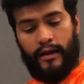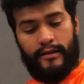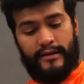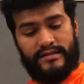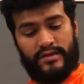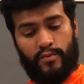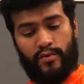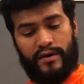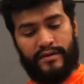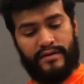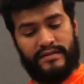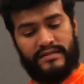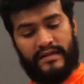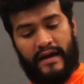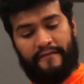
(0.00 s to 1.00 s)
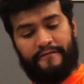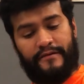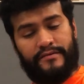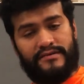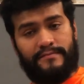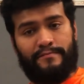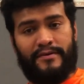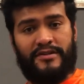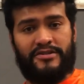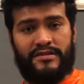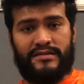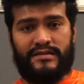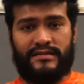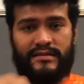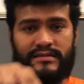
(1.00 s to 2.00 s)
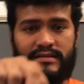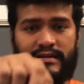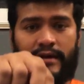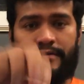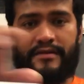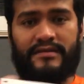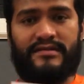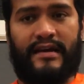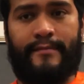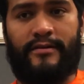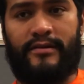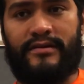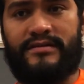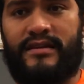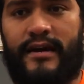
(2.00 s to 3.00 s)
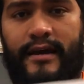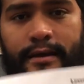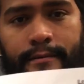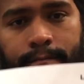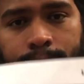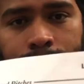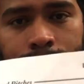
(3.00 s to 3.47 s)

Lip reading: Lesson 1, the staff, notes, and pitches. This is how the assignment looks like.